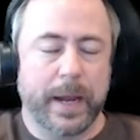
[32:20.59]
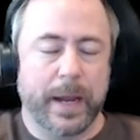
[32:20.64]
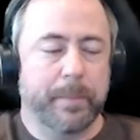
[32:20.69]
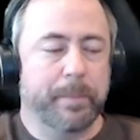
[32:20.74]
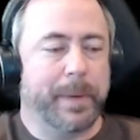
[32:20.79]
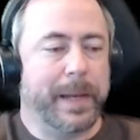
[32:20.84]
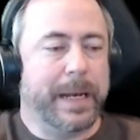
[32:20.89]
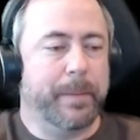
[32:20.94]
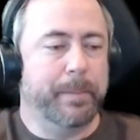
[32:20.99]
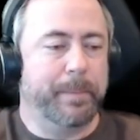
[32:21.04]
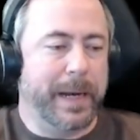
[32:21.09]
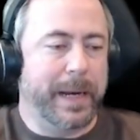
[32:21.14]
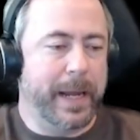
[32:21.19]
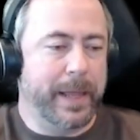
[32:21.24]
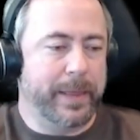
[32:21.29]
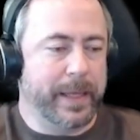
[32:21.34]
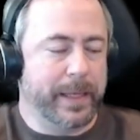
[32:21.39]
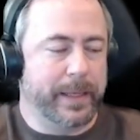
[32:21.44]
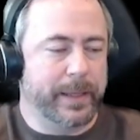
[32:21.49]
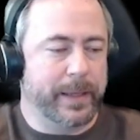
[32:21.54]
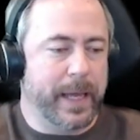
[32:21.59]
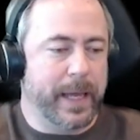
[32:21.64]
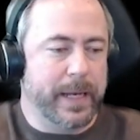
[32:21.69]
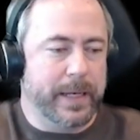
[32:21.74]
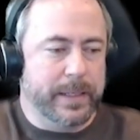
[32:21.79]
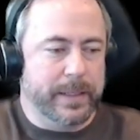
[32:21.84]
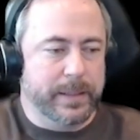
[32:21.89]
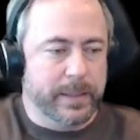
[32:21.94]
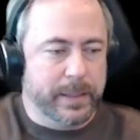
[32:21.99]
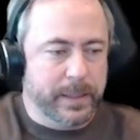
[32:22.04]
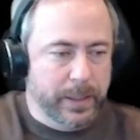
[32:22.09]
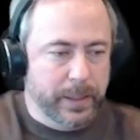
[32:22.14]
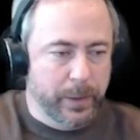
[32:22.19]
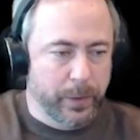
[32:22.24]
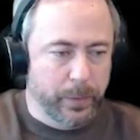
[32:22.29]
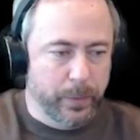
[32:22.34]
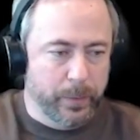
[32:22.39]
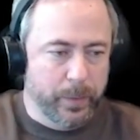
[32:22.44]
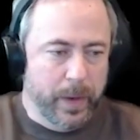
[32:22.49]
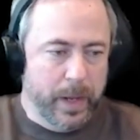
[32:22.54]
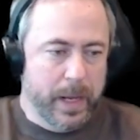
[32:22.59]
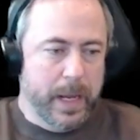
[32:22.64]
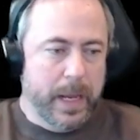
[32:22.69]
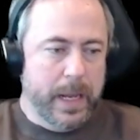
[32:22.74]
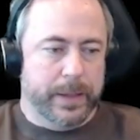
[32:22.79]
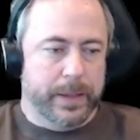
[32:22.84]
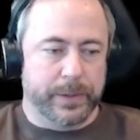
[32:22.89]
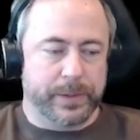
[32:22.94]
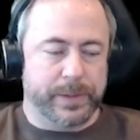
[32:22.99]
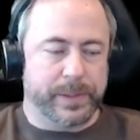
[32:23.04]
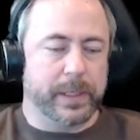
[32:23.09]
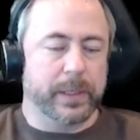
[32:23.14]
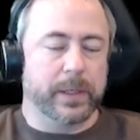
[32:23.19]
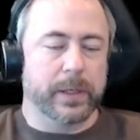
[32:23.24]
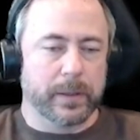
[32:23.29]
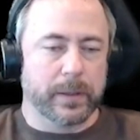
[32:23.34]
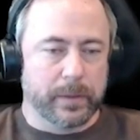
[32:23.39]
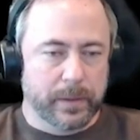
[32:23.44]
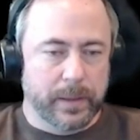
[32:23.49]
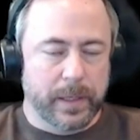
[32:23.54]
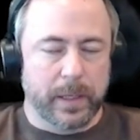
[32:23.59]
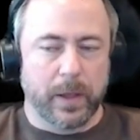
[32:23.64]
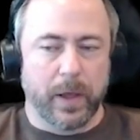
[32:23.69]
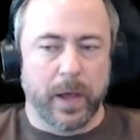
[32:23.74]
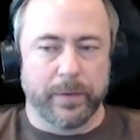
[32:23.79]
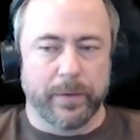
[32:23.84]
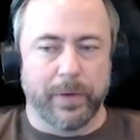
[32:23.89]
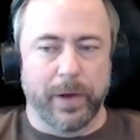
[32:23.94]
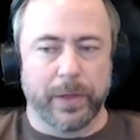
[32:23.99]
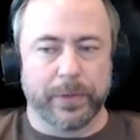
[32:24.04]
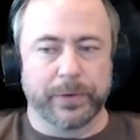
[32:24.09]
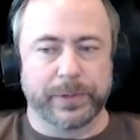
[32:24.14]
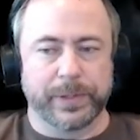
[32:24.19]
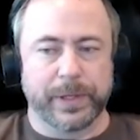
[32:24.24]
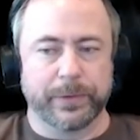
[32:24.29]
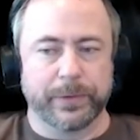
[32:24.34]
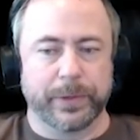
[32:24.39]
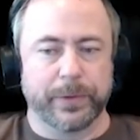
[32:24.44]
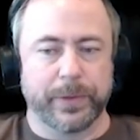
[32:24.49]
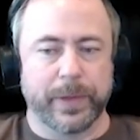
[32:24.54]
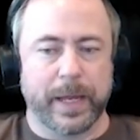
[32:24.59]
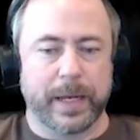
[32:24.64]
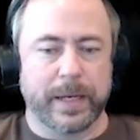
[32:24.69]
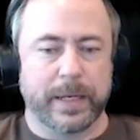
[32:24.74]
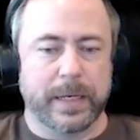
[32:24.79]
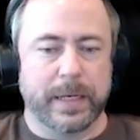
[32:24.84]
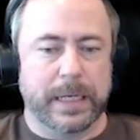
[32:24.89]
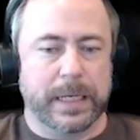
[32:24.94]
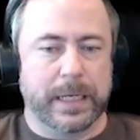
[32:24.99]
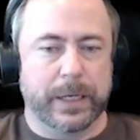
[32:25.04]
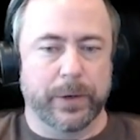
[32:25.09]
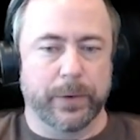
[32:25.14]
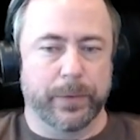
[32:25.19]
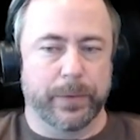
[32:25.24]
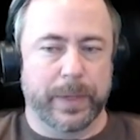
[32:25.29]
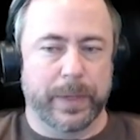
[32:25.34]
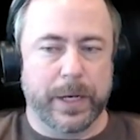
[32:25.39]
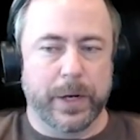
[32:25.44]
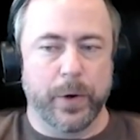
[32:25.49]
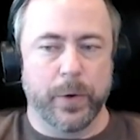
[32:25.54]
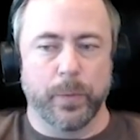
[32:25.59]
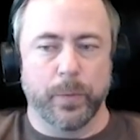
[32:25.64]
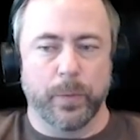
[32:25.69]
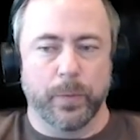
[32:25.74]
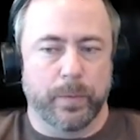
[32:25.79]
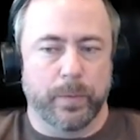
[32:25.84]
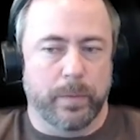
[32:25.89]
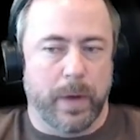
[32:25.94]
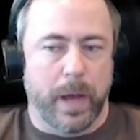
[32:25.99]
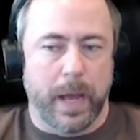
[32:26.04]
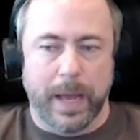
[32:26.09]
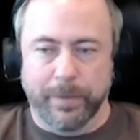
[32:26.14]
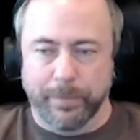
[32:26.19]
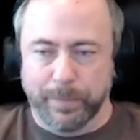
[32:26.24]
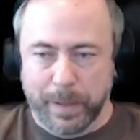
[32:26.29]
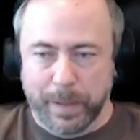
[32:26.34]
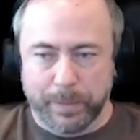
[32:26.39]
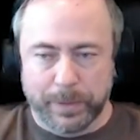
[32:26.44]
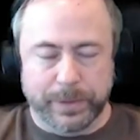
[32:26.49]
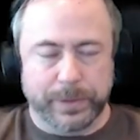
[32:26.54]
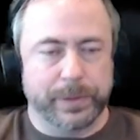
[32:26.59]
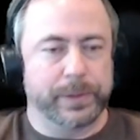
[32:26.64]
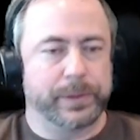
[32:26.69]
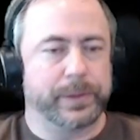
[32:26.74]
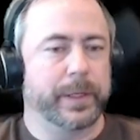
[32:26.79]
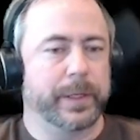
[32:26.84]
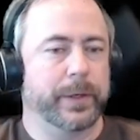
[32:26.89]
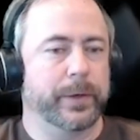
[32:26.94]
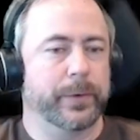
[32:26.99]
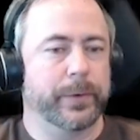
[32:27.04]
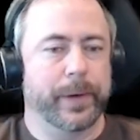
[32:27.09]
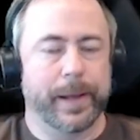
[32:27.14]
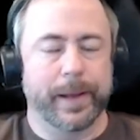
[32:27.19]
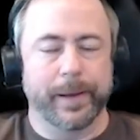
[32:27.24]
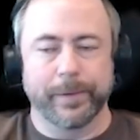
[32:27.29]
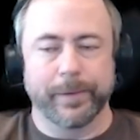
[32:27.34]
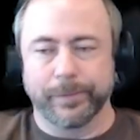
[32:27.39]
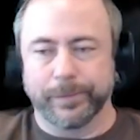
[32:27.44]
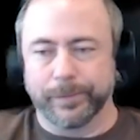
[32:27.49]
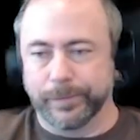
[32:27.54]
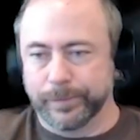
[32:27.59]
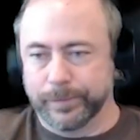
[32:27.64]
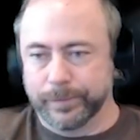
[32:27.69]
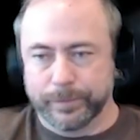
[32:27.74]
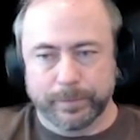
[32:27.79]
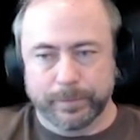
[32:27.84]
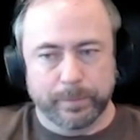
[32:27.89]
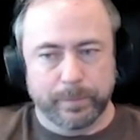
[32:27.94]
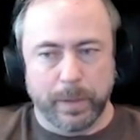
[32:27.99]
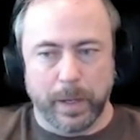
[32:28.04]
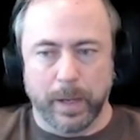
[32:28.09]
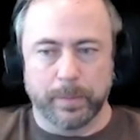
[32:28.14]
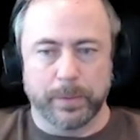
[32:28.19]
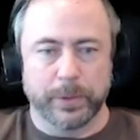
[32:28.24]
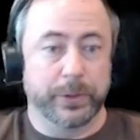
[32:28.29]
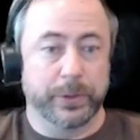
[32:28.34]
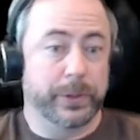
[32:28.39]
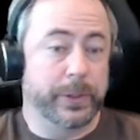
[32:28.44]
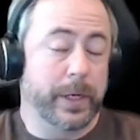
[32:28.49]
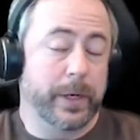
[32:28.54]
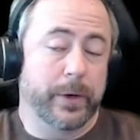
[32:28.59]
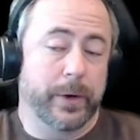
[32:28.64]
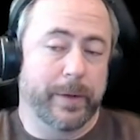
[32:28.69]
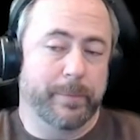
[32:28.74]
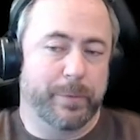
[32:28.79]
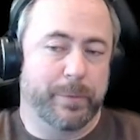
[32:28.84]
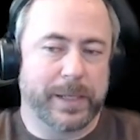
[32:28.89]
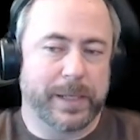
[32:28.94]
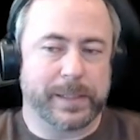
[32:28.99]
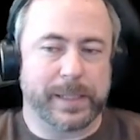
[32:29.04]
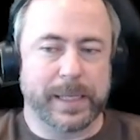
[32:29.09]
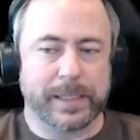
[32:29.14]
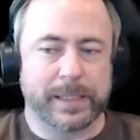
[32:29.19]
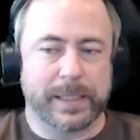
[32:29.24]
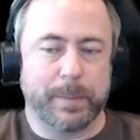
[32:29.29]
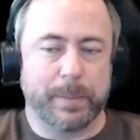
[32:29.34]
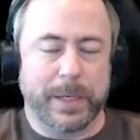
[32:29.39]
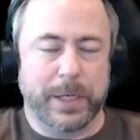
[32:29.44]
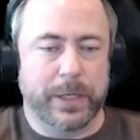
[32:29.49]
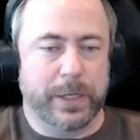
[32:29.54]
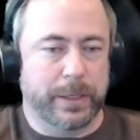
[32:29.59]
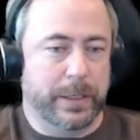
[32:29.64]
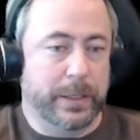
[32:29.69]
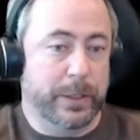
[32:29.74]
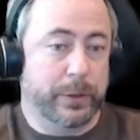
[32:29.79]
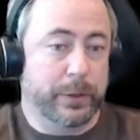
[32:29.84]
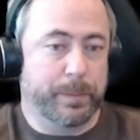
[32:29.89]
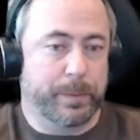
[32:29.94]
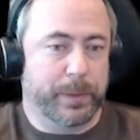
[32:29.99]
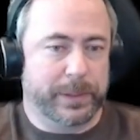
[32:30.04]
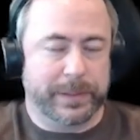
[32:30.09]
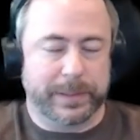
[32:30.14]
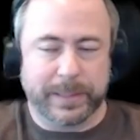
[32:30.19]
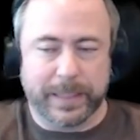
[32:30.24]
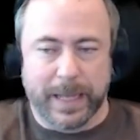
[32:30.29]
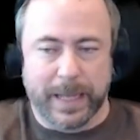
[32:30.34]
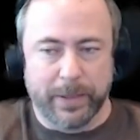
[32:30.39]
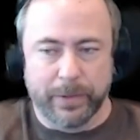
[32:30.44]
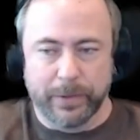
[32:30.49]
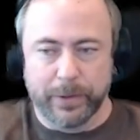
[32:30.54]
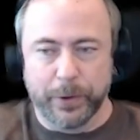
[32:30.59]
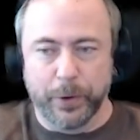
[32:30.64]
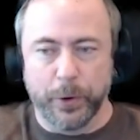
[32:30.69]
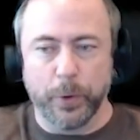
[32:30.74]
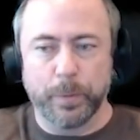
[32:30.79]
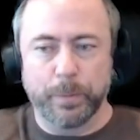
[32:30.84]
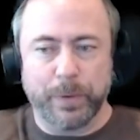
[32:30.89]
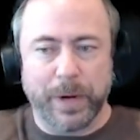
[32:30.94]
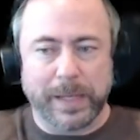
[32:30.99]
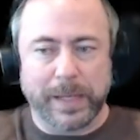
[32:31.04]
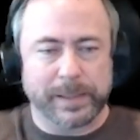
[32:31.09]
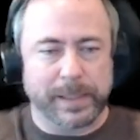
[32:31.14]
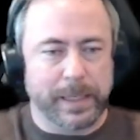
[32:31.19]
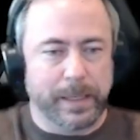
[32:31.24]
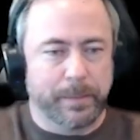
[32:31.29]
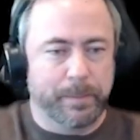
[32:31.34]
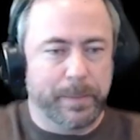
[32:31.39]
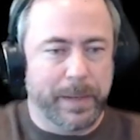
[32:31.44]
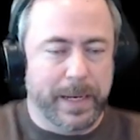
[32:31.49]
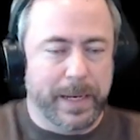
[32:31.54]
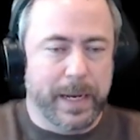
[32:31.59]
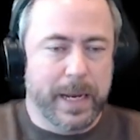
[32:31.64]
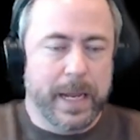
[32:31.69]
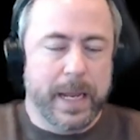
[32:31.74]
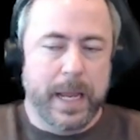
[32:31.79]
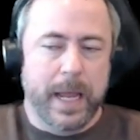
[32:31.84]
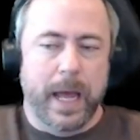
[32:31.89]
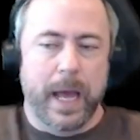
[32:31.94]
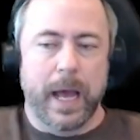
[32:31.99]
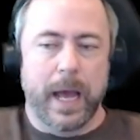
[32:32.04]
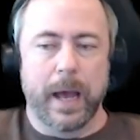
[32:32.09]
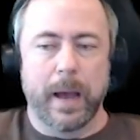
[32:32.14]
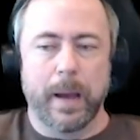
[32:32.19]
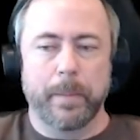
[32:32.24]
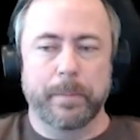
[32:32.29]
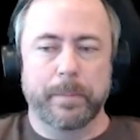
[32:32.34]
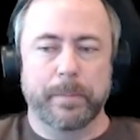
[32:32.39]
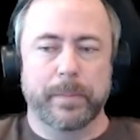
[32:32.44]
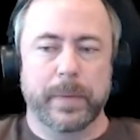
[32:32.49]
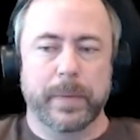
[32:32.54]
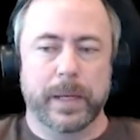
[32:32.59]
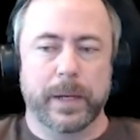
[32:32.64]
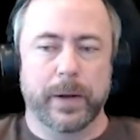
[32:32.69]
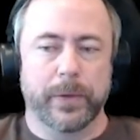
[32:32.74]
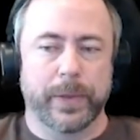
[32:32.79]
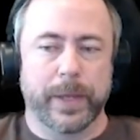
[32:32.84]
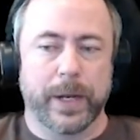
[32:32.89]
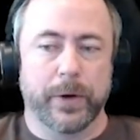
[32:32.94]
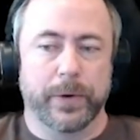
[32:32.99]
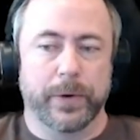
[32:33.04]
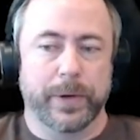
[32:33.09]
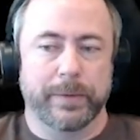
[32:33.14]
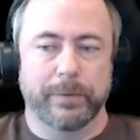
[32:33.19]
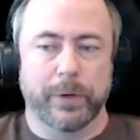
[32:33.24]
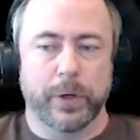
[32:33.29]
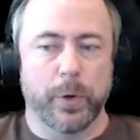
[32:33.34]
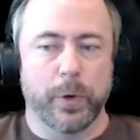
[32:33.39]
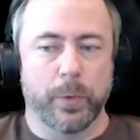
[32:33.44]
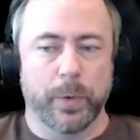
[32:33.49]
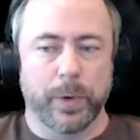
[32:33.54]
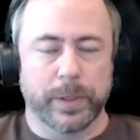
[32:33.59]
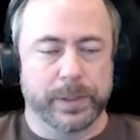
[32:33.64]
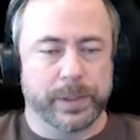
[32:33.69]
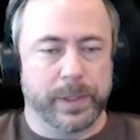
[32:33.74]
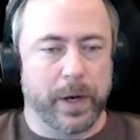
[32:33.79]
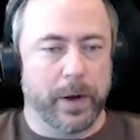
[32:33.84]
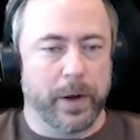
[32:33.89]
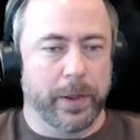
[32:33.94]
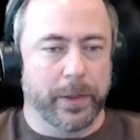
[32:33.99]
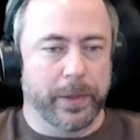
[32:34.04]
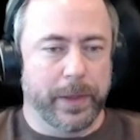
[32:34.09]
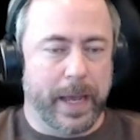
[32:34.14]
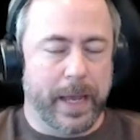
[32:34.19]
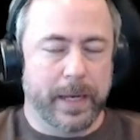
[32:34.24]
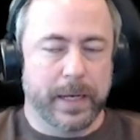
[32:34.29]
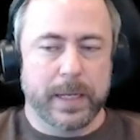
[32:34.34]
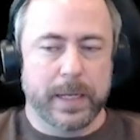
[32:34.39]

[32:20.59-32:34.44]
And but I think that there's still a lot of authors out there that they don't have publicists, they don't have publishers, they don't have press kits. I mean, you could put together your own press kit, but they don't even know where to start on that.